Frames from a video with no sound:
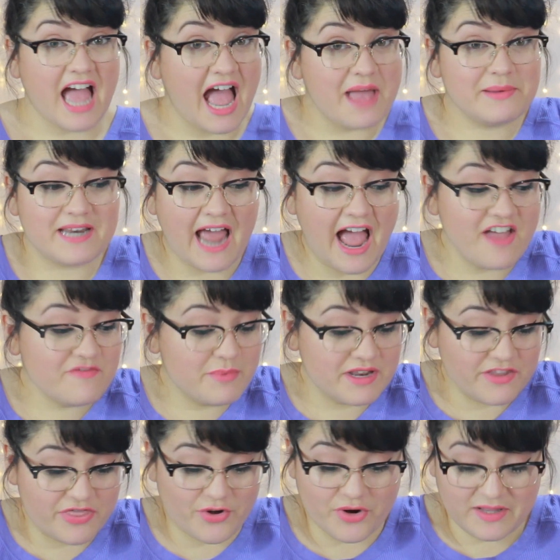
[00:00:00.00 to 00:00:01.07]
I mean, I've
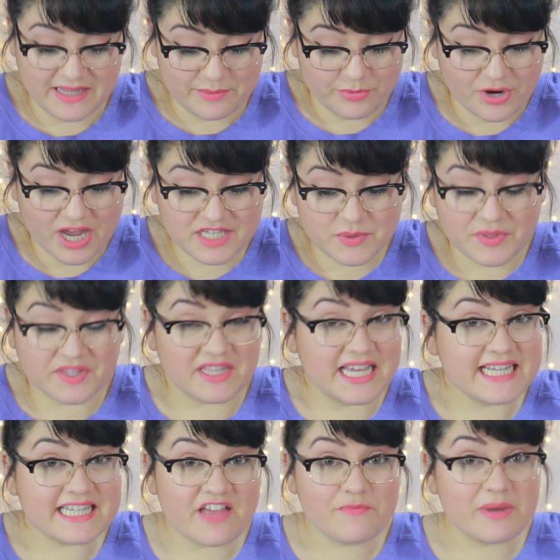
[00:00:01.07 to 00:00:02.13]
been thoroughly impressed with the
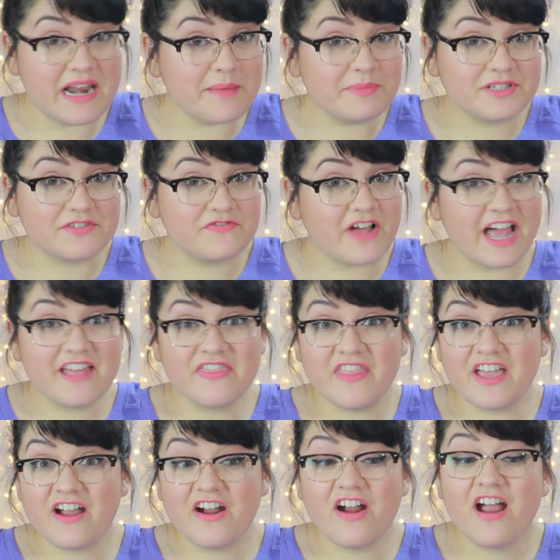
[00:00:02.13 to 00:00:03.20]
things I've been able to find
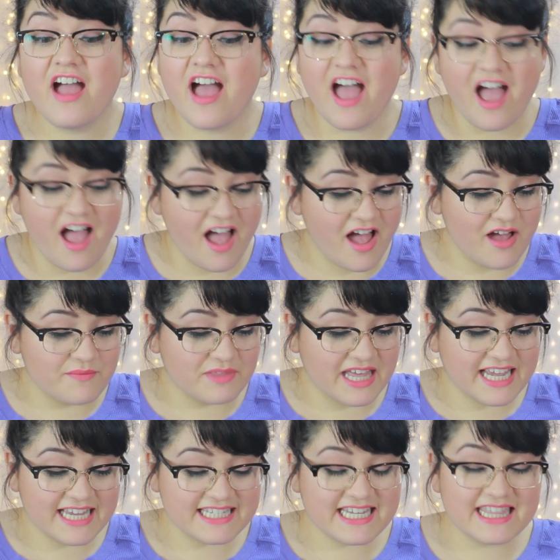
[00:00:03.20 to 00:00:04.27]
there. Um,
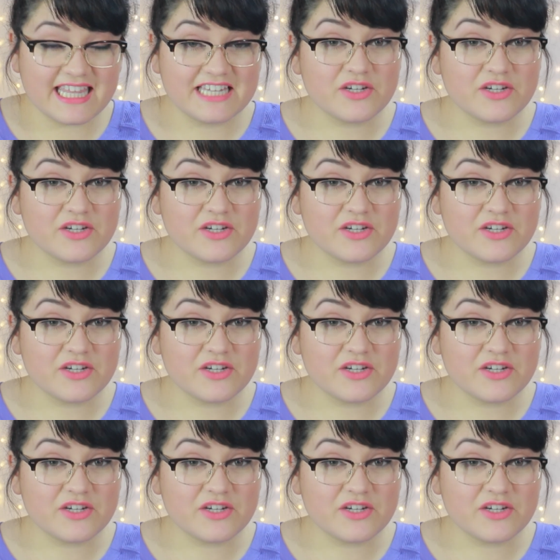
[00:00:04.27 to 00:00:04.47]
like I said,